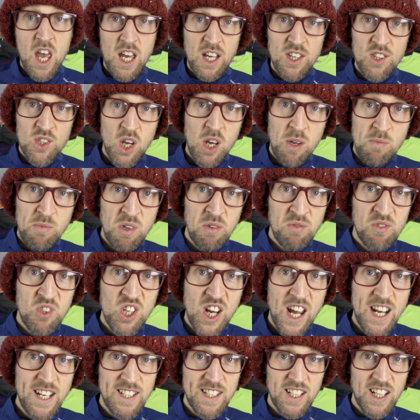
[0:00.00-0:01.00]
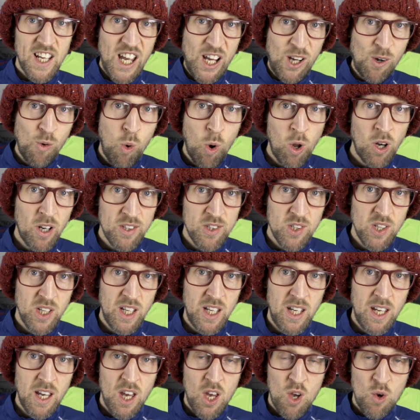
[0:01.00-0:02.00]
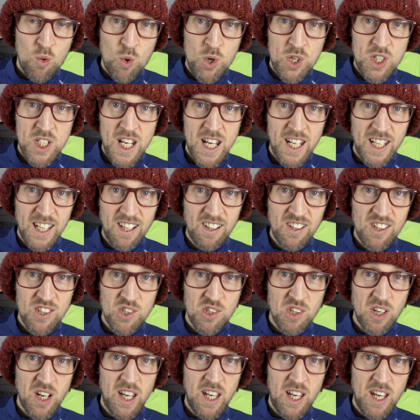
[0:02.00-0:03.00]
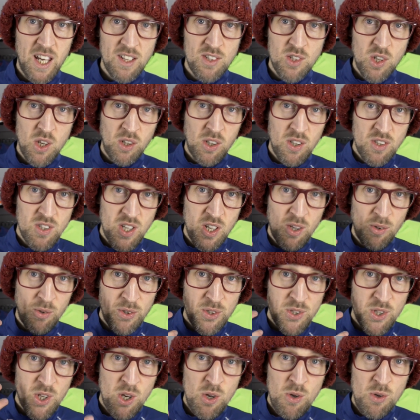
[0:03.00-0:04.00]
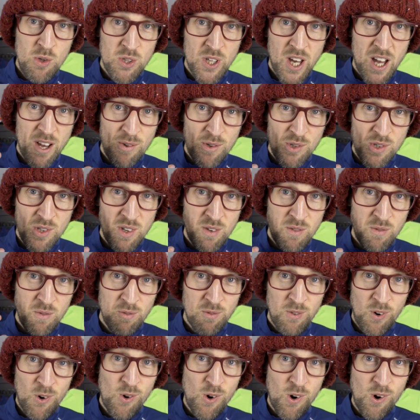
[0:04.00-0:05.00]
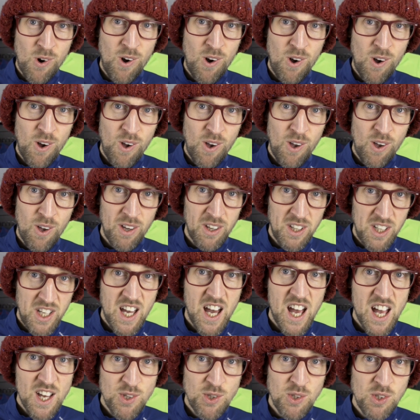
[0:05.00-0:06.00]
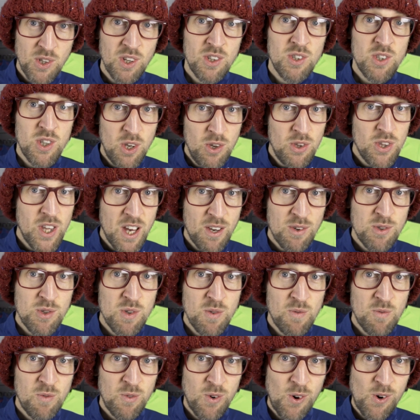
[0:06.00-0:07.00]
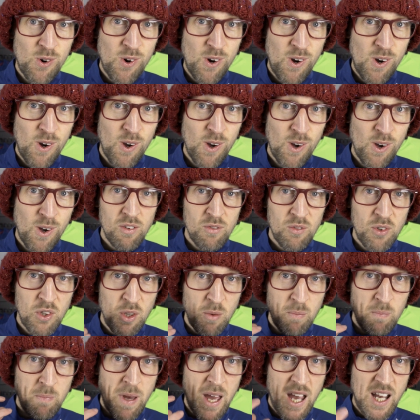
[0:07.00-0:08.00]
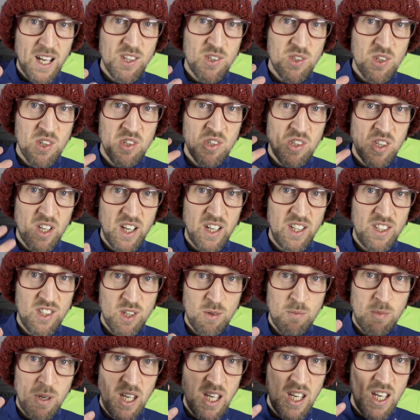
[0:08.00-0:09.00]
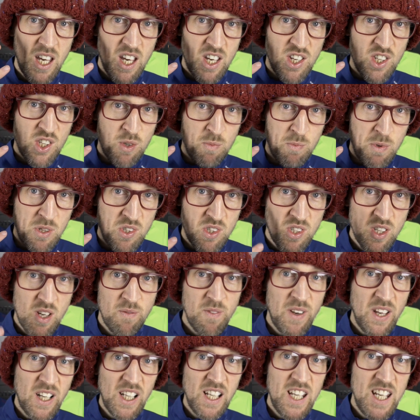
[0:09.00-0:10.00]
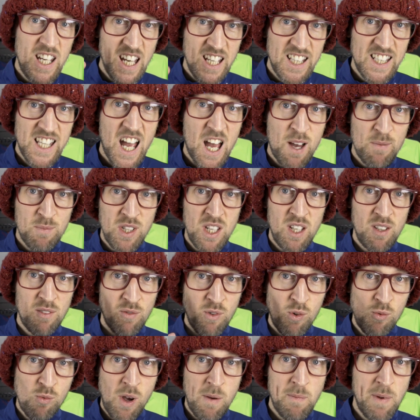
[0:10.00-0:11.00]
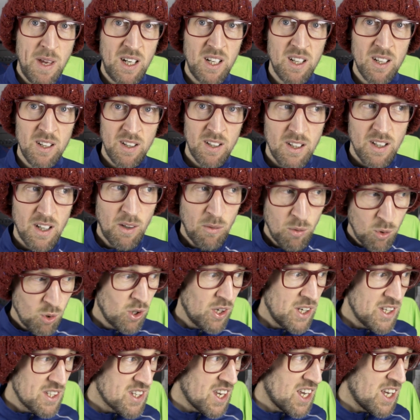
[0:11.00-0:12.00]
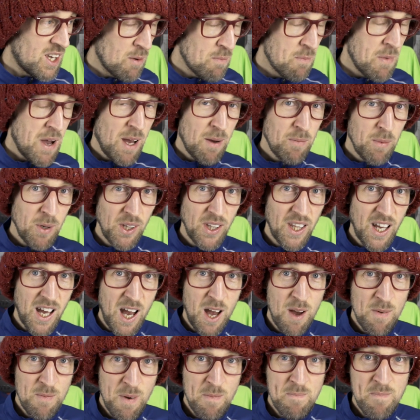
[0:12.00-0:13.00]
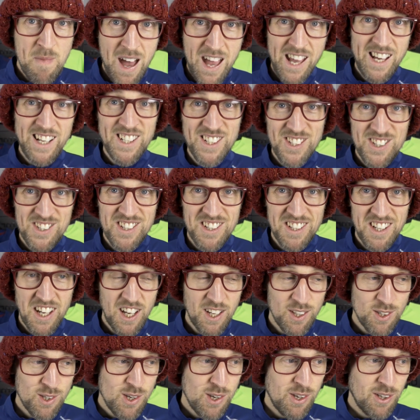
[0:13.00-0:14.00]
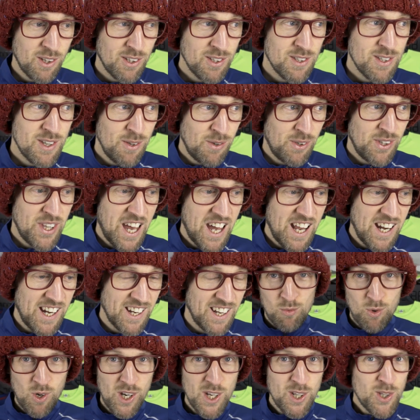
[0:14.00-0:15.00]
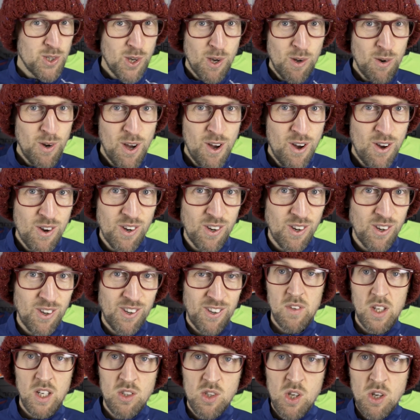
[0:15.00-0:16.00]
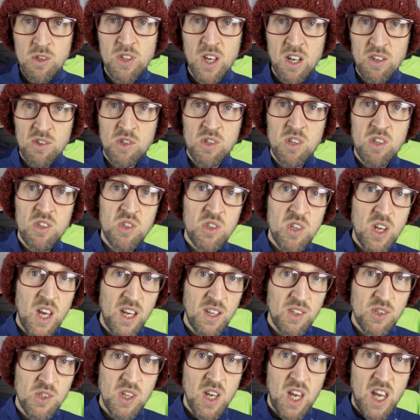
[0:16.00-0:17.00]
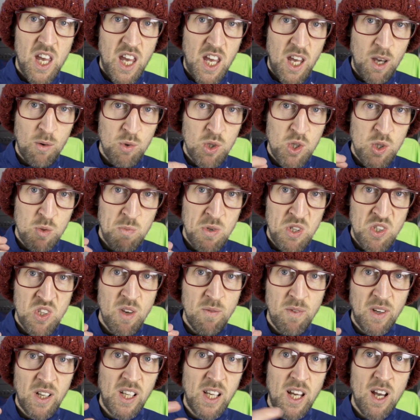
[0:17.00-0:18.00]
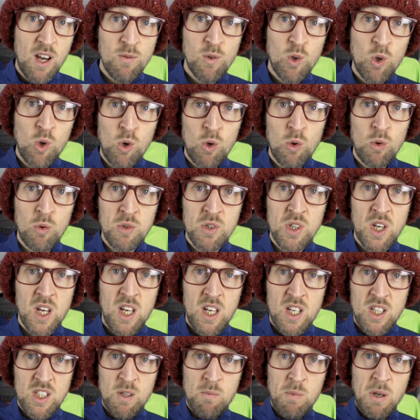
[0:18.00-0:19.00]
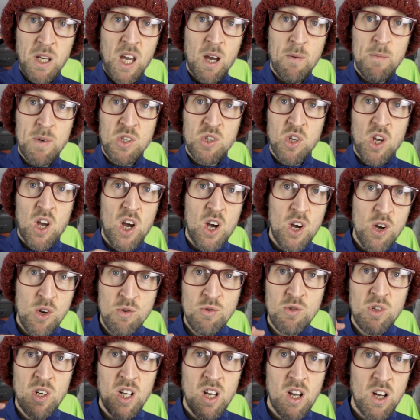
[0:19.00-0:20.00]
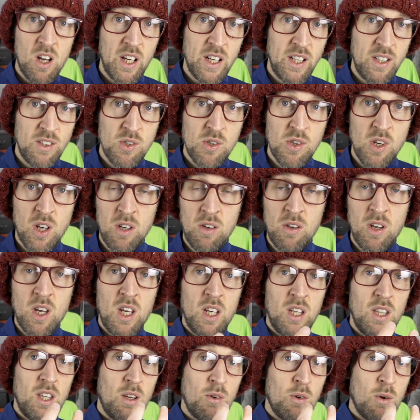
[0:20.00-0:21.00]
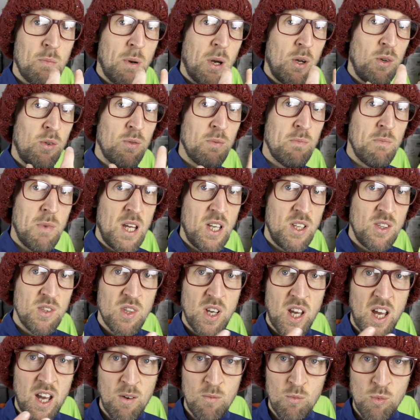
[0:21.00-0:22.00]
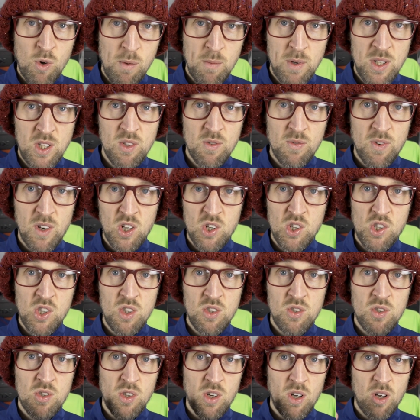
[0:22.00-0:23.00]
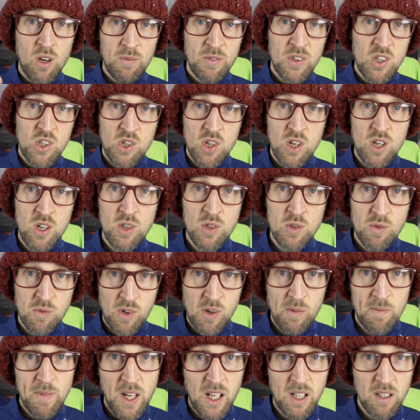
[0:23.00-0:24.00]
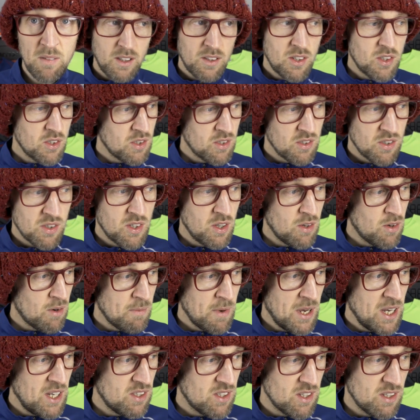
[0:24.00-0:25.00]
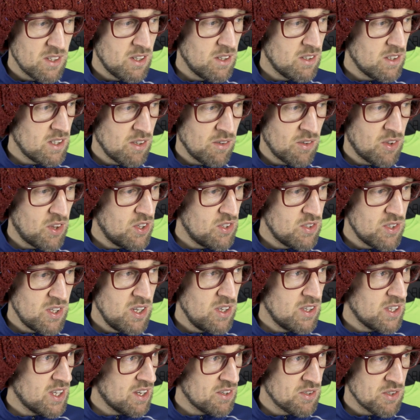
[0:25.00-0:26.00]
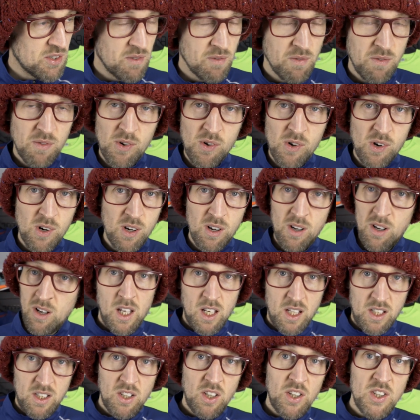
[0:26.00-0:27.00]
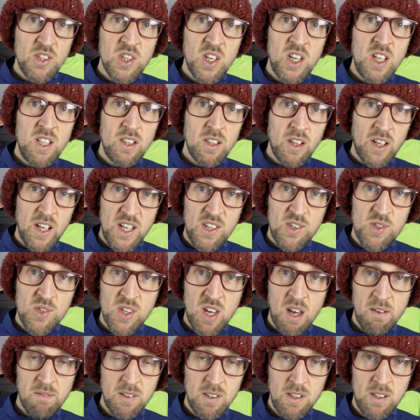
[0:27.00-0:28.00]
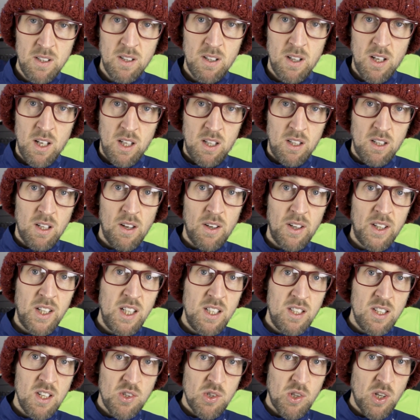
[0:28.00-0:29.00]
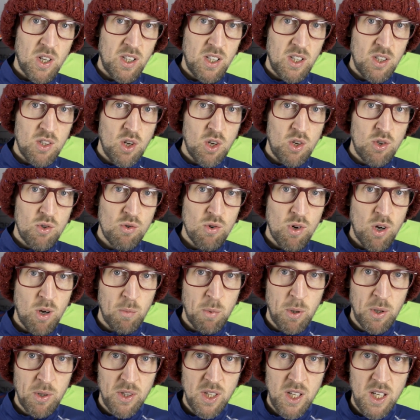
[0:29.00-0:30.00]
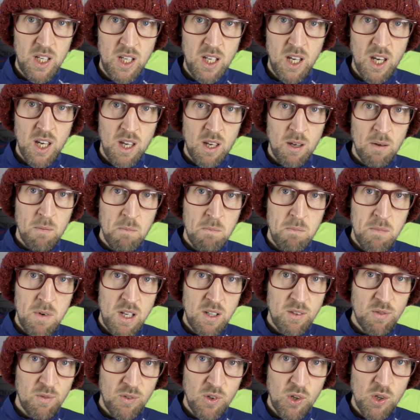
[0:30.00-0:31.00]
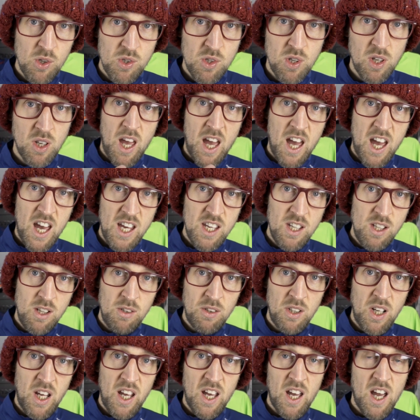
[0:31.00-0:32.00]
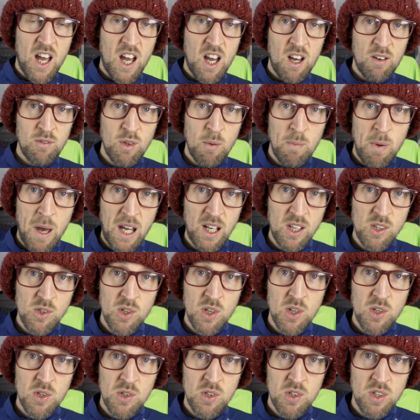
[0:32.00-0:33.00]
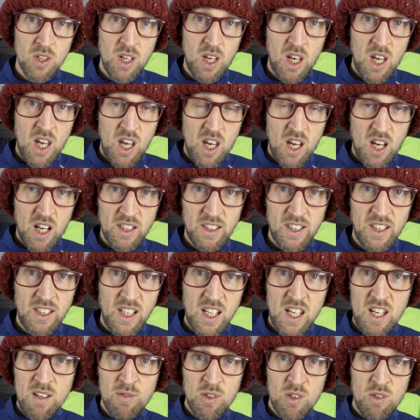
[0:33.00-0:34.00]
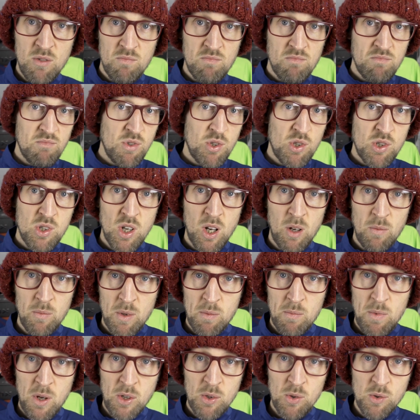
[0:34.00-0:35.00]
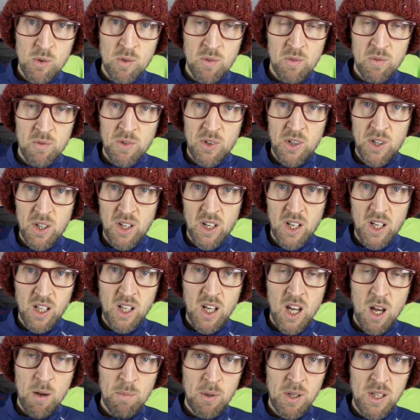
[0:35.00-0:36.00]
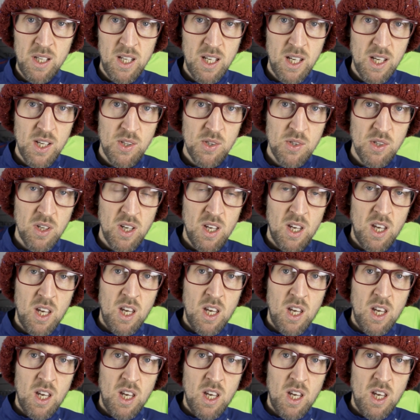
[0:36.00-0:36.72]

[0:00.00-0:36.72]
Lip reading: In terms of gender equality, ridiculously, it took until 2004, yes, 2004, for the Pegasus line to be specifically adapted for women. I'm quite taken back by that. I'm amazed it took till then. Why so long? In 2006, it was specifically overhauled to become its own line, so there were both men's and women's versions of the shoes from then. I'm just still amazed it took till 2004. In 1997, Nike decided to drop the midfoot air unit out of the Pegasus, and then they even stopped the model for a couple of years,